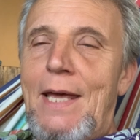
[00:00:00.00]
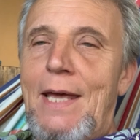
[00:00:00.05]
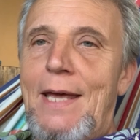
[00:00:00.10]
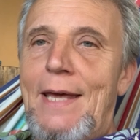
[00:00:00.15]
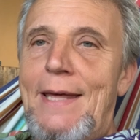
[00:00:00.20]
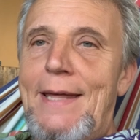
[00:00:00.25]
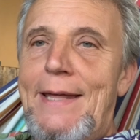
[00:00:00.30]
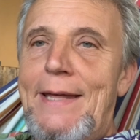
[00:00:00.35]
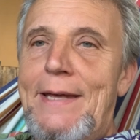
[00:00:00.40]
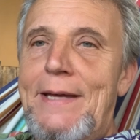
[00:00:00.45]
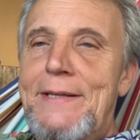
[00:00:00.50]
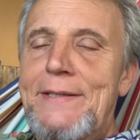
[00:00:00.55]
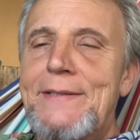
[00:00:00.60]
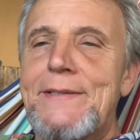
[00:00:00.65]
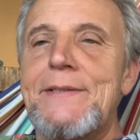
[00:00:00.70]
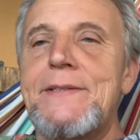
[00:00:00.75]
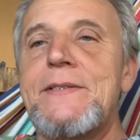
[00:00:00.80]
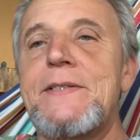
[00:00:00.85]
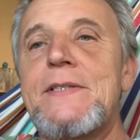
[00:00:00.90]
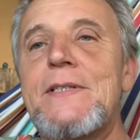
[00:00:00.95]

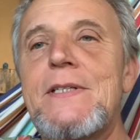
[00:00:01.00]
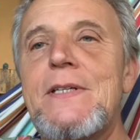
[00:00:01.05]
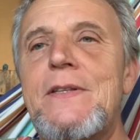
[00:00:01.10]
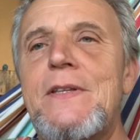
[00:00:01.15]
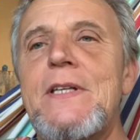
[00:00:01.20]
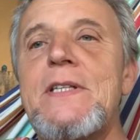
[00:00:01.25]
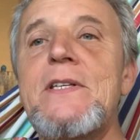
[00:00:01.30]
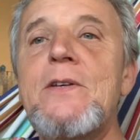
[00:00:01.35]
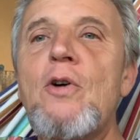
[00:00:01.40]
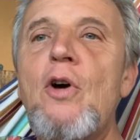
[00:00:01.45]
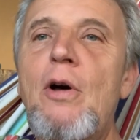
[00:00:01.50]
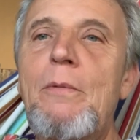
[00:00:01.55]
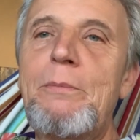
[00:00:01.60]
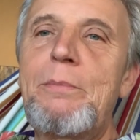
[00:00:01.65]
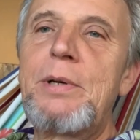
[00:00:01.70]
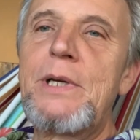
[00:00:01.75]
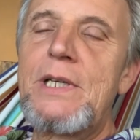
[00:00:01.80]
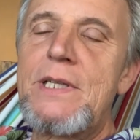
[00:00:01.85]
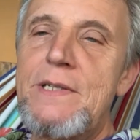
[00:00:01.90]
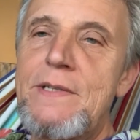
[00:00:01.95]
And this
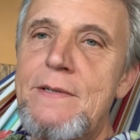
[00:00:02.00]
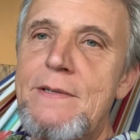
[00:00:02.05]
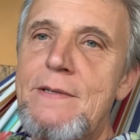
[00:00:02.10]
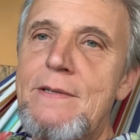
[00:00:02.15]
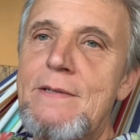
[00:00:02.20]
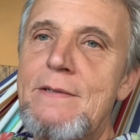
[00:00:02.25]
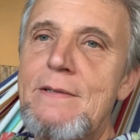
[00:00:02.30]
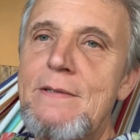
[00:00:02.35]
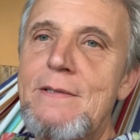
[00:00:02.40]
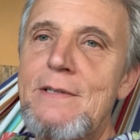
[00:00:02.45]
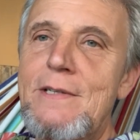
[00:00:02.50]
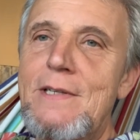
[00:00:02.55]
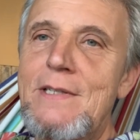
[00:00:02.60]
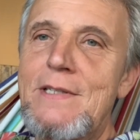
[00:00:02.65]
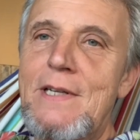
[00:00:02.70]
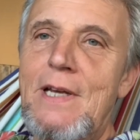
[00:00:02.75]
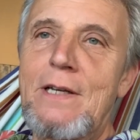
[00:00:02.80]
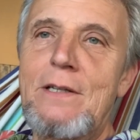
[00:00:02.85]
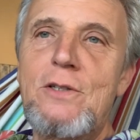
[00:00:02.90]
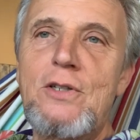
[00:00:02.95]
compass
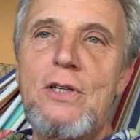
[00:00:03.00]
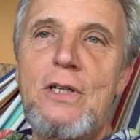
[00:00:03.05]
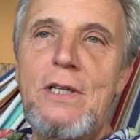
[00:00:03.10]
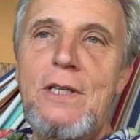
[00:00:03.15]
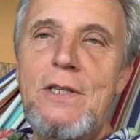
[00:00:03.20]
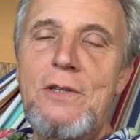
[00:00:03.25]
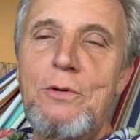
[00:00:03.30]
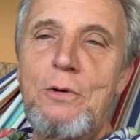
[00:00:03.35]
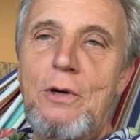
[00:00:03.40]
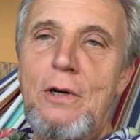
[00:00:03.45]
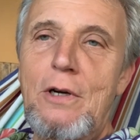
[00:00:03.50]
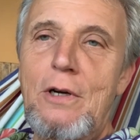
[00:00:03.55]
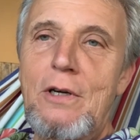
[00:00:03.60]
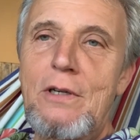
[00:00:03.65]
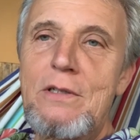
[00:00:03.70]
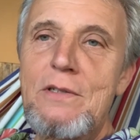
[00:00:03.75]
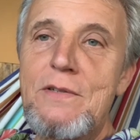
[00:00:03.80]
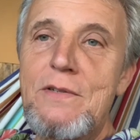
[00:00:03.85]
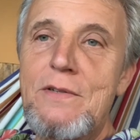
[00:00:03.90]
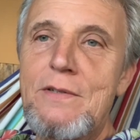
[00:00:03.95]
is actually your
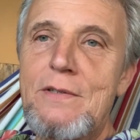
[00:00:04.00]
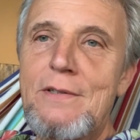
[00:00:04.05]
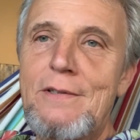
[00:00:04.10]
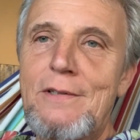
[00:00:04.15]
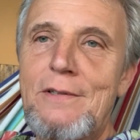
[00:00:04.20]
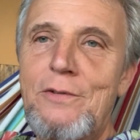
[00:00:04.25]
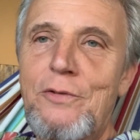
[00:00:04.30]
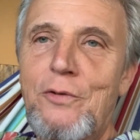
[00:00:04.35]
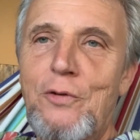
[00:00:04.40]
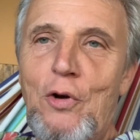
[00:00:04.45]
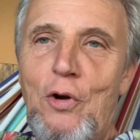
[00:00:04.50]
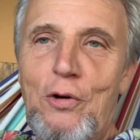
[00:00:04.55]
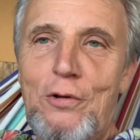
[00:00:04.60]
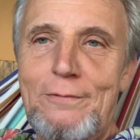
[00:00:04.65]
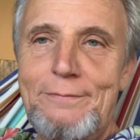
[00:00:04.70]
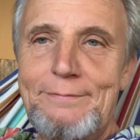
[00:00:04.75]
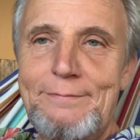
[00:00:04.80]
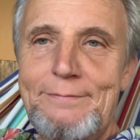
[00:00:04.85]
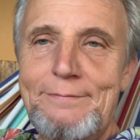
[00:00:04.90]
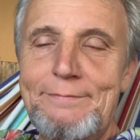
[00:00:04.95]
heart's song.
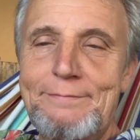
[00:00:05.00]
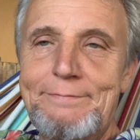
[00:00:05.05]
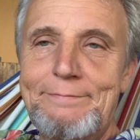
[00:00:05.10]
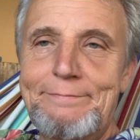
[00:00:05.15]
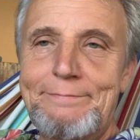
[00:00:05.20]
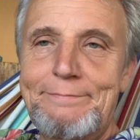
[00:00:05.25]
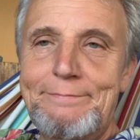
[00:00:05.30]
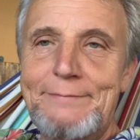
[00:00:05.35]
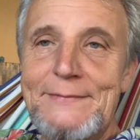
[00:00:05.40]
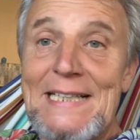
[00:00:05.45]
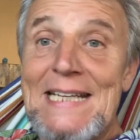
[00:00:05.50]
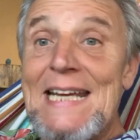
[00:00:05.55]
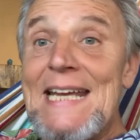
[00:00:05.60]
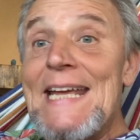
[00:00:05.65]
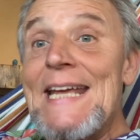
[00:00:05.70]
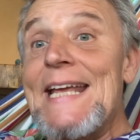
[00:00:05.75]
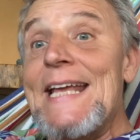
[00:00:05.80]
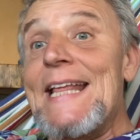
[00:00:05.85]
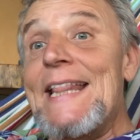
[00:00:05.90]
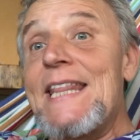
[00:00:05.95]

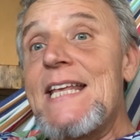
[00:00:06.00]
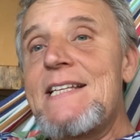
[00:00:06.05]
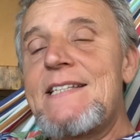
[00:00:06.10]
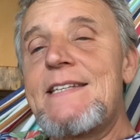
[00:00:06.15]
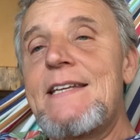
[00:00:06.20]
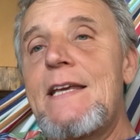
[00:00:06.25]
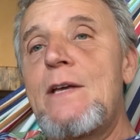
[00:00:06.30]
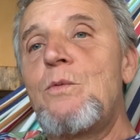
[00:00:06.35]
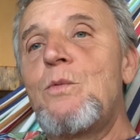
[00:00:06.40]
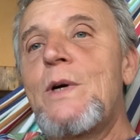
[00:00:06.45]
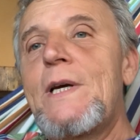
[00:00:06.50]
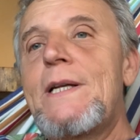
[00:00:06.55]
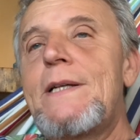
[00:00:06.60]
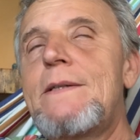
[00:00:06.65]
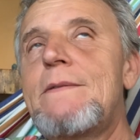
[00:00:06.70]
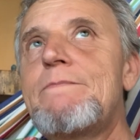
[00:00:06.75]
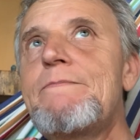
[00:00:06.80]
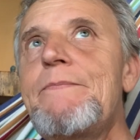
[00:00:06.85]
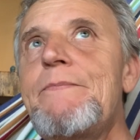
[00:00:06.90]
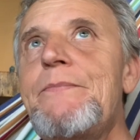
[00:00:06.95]
They say
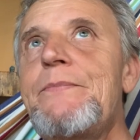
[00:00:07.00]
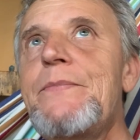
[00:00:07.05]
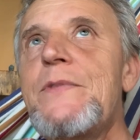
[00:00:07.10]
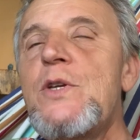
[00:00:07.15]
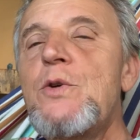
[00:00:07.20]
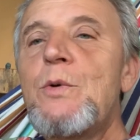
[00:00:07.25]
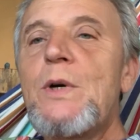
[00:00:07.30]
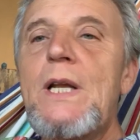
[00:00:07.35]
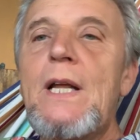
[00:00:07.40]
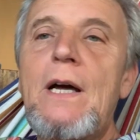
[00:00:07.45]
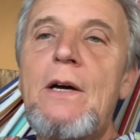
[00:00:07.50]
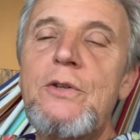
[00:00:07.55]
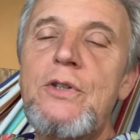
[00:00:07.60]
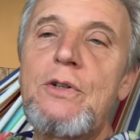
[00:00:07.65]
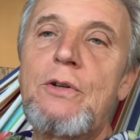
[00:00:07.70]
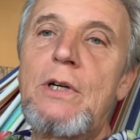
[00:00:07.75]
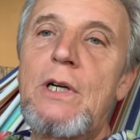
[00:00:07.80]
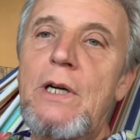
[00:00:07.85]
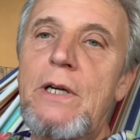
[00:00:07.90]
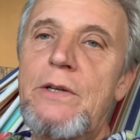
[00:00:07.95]
when you allow
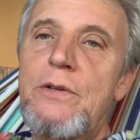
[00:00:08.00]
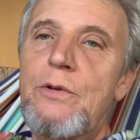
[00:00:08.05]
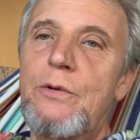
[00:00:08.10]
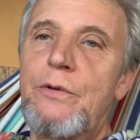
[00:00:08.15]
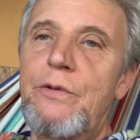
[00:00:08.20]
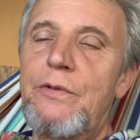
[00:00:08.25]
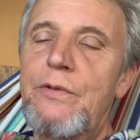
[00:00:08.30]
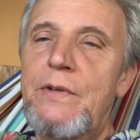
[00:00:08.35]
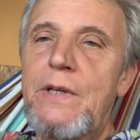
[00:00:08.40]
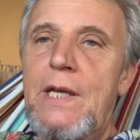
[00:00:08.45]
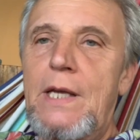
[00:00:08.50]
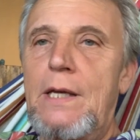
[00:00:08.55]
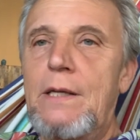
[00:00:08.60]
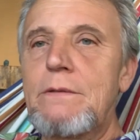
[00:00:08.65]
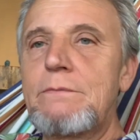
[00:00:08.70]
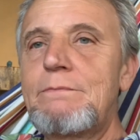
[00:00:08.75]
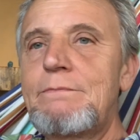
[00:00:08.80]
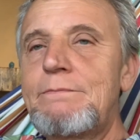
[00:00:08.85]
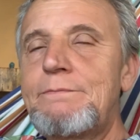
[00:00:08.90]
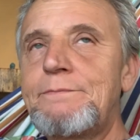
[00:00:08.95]
your heart to sing,